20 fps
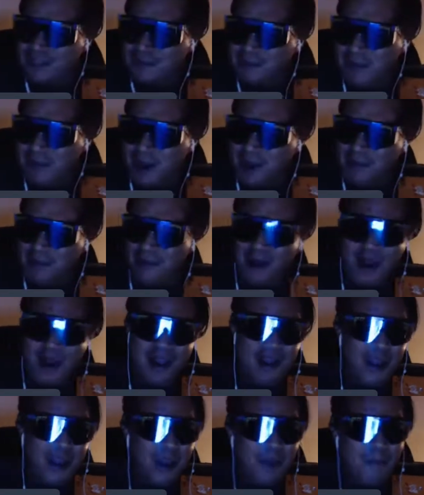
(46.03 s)
my mind.
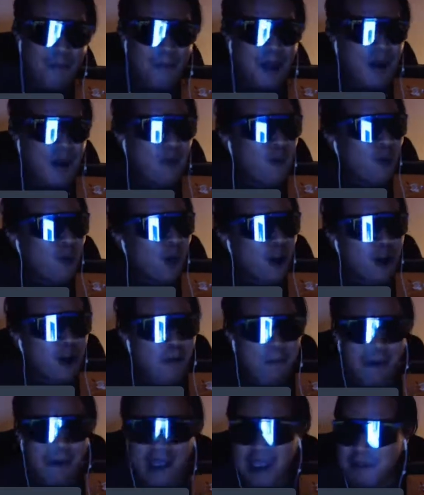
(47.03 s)
Man, what a
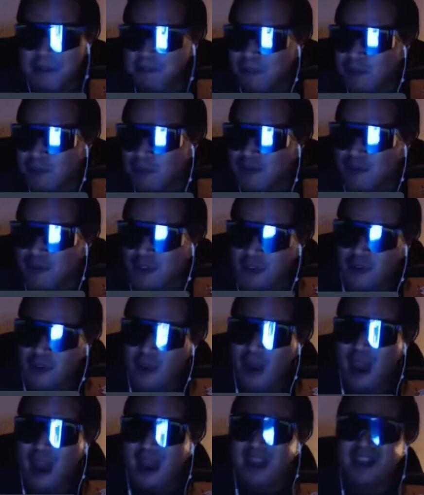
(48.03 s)
pay-per-view
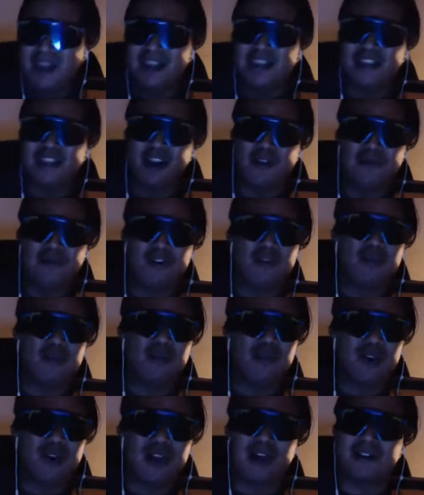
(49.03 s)
AEW
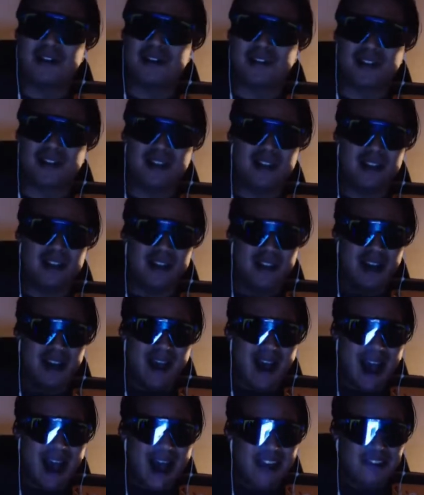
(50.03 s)
put out today.
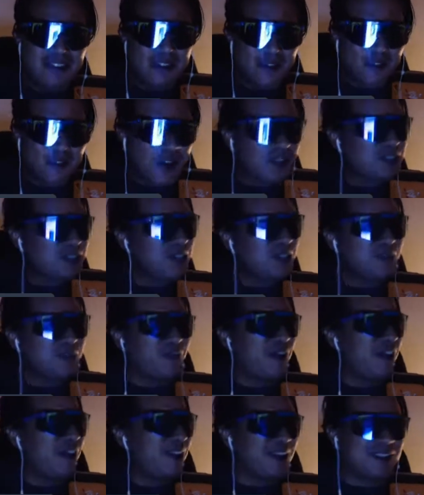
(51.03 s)
As a wrestling
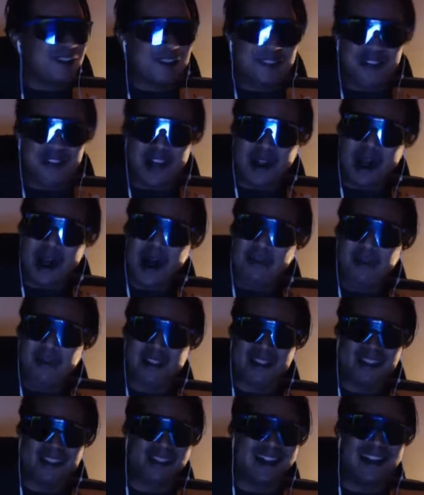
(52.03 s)
fan, ladies and gentlemen, I'm
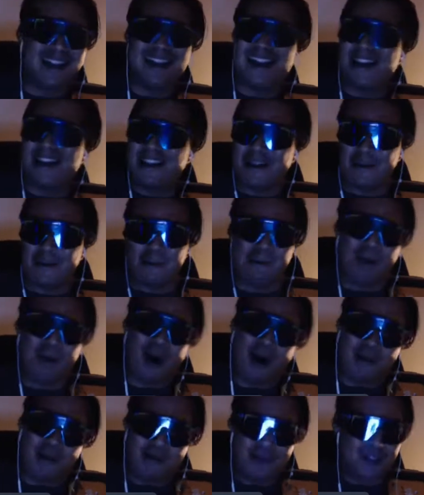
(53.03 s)
excited. I am
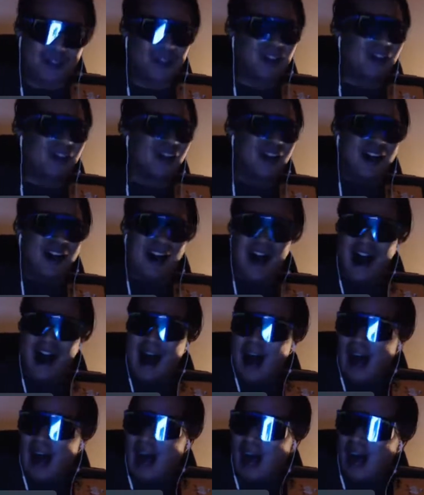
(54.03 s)
pumped.
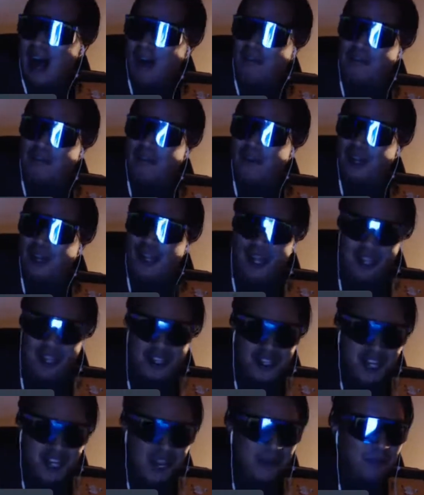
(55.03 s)
I feel like a
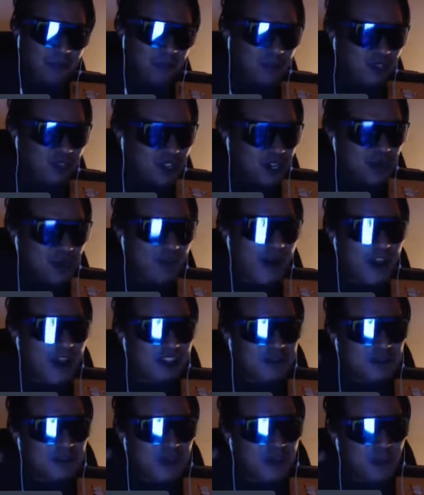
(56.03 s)
championship has
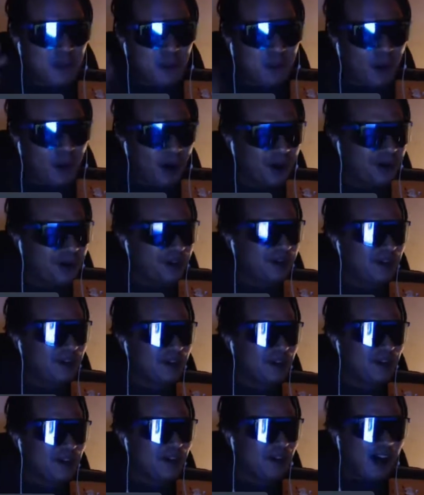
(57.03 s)
been won.
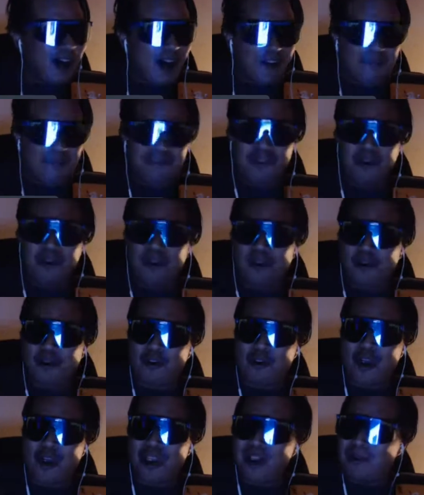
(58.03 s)
I feel
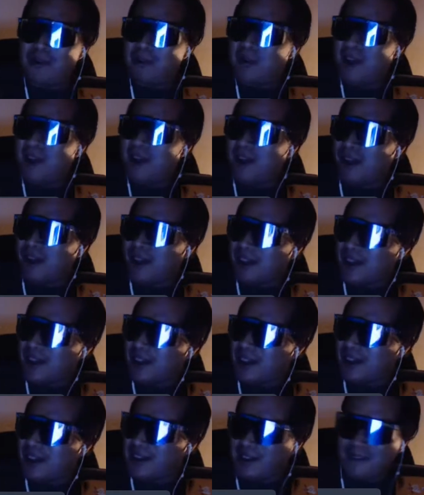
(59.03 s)
great, man. Like
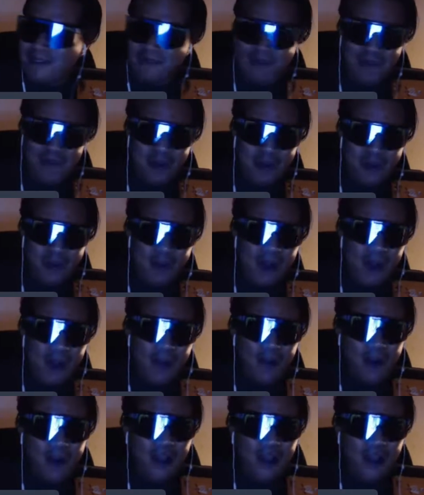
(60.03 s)
when I watch